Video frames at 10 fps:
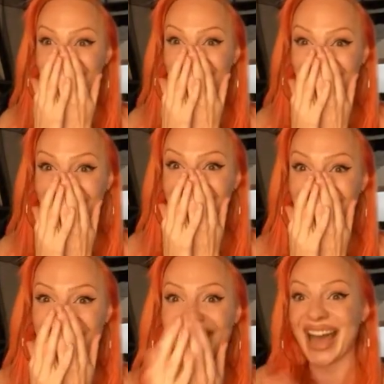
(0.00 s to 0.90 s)
like
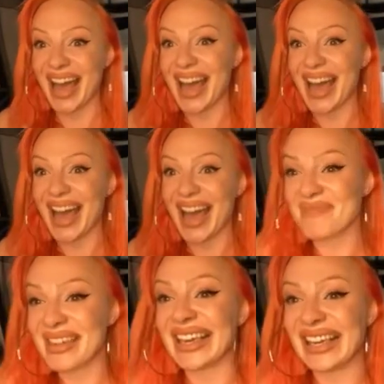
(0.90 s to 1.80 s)
that's
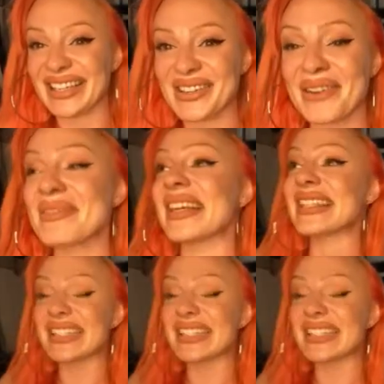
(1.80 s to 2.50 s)
me, you know what I'm saying? Because